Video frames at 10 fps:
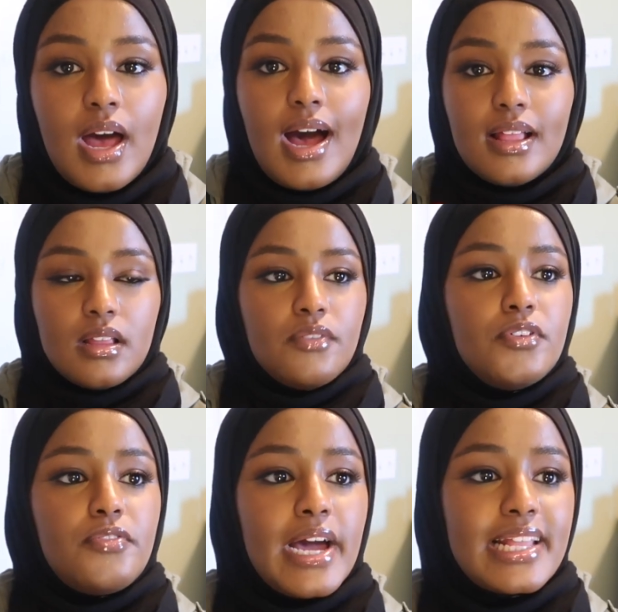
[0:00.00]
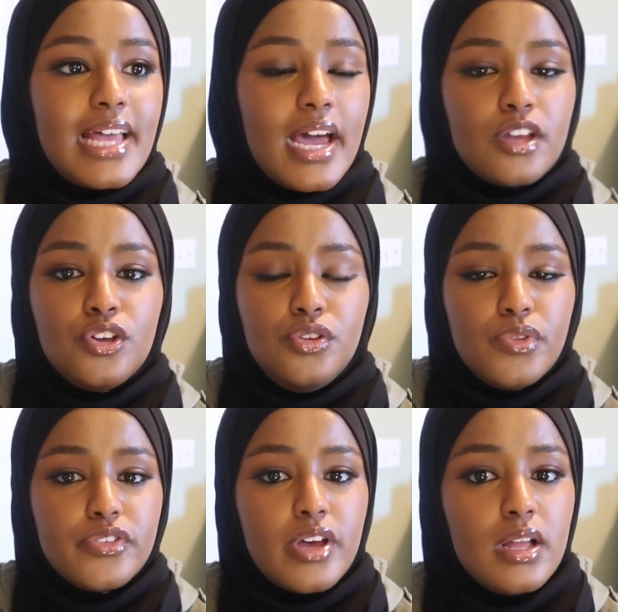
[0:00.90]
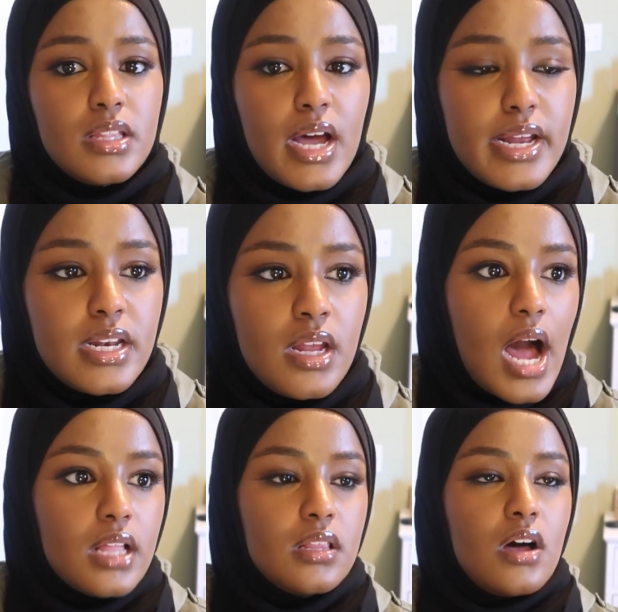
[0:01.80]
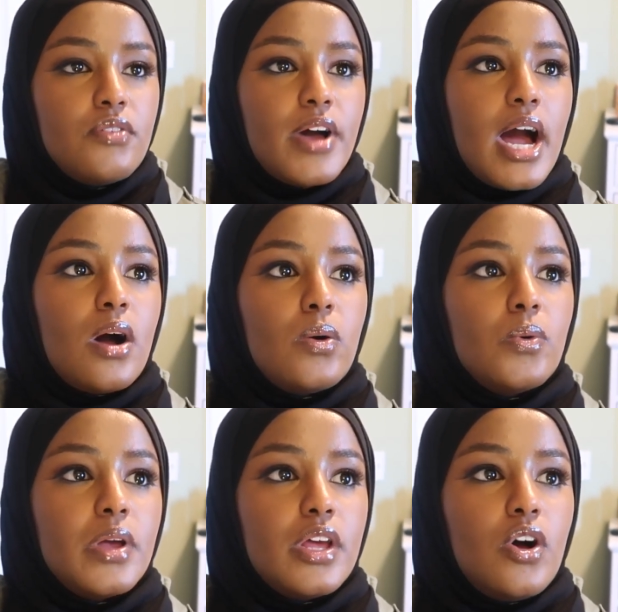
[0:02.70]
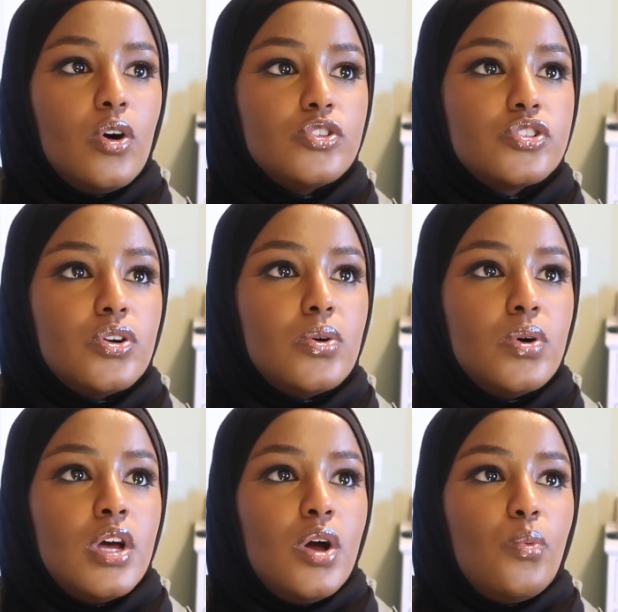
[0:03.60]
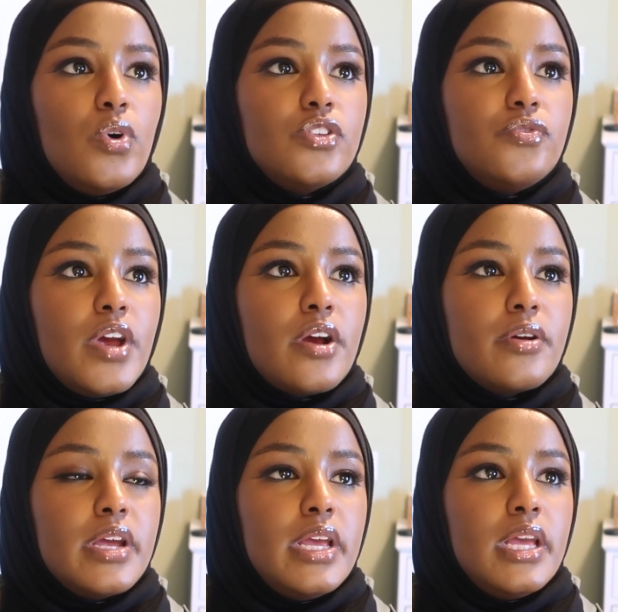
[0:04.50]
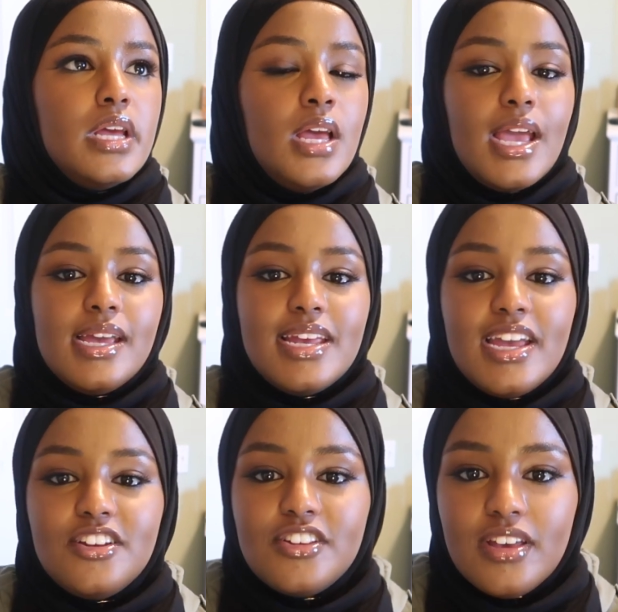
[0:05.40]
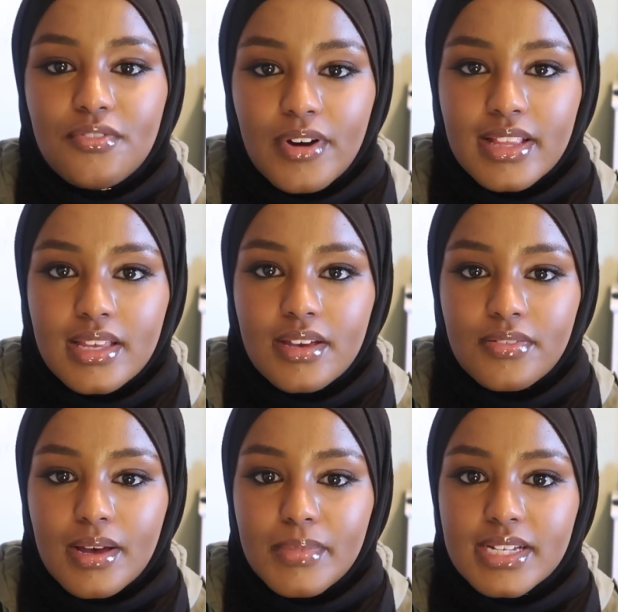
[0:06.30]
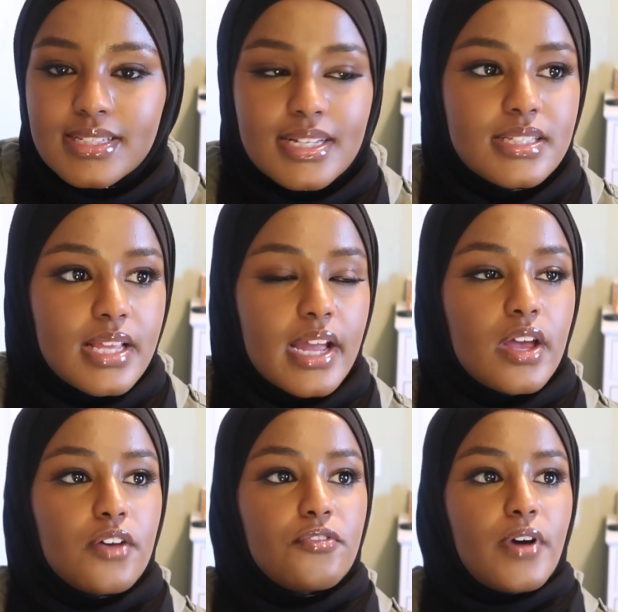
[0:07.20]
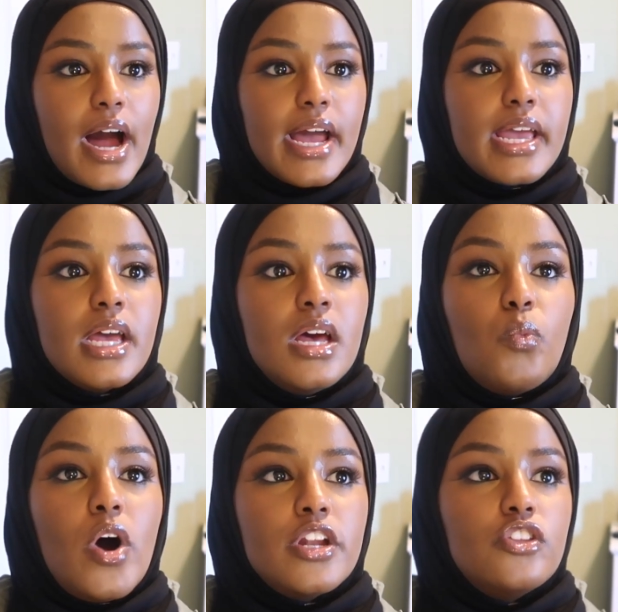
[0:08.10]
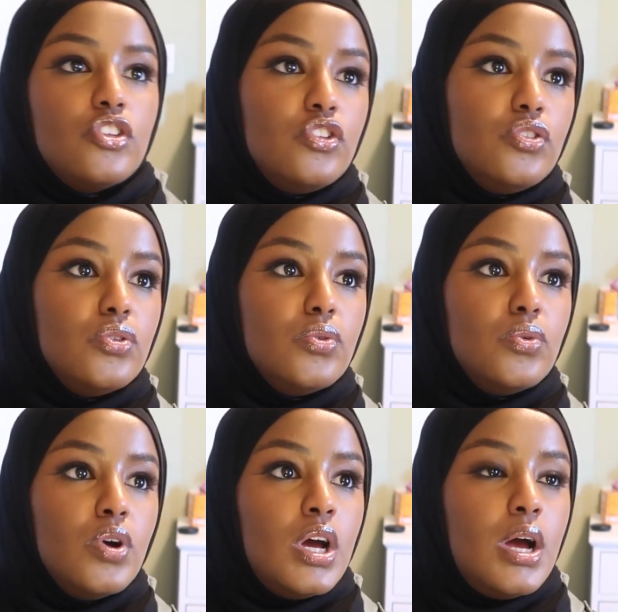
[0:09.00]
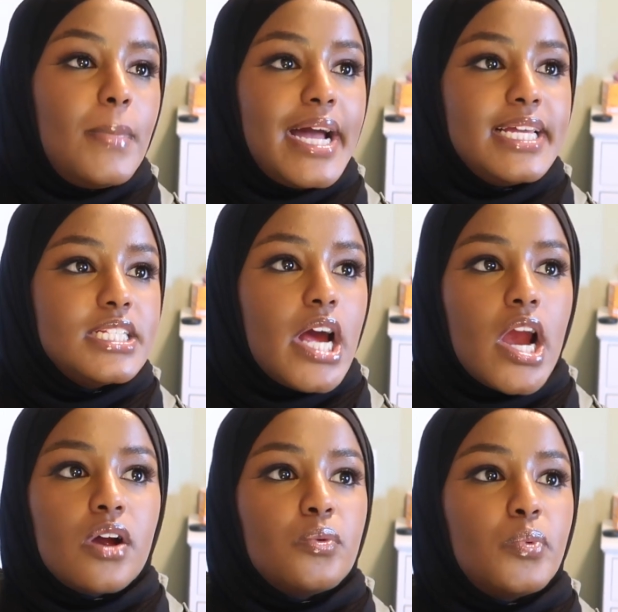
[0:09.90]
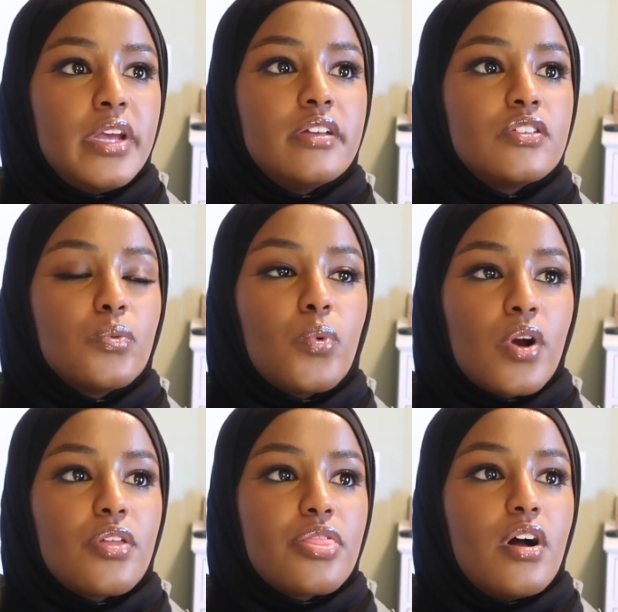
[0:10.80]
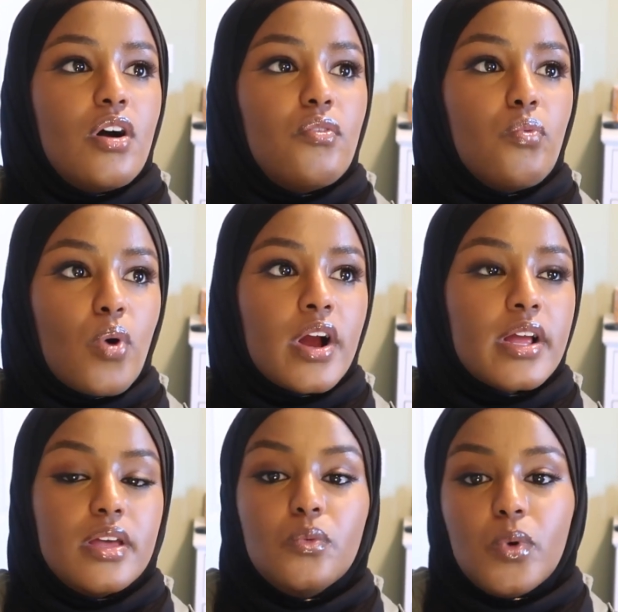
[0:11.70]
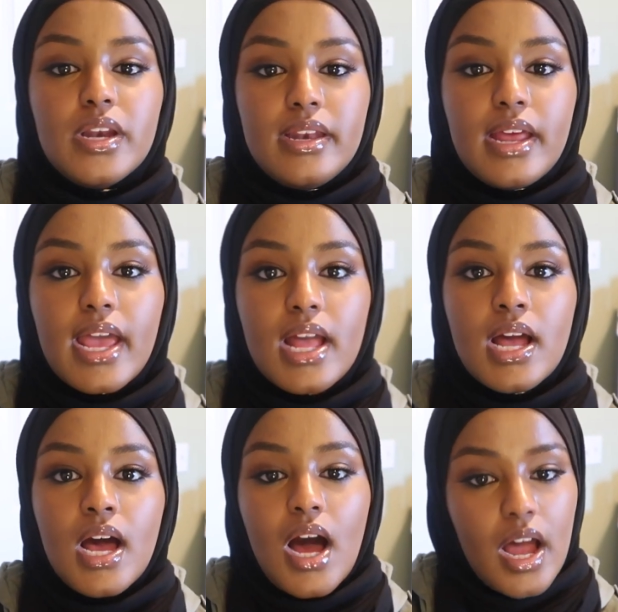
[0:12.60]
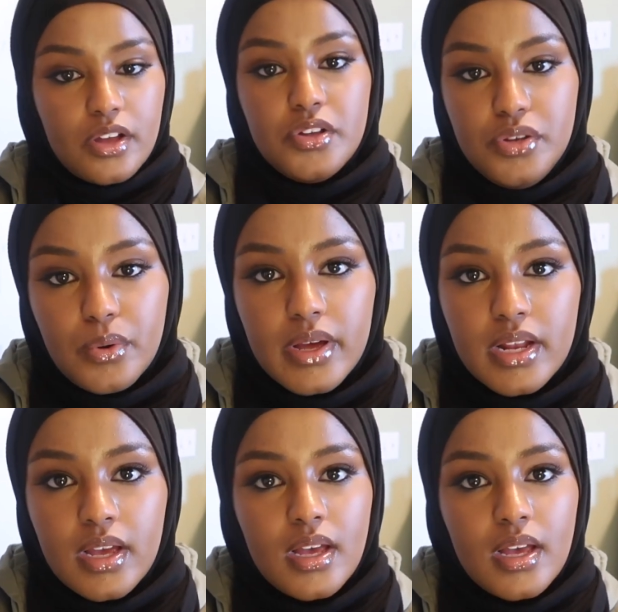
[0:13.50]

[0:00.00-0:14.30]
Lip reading: I love the fact that I could do this online. I love how it also was very ADHD friendly, if that makes sense. Like if I wanted to do my entire week's worth of work in one day, I could do it.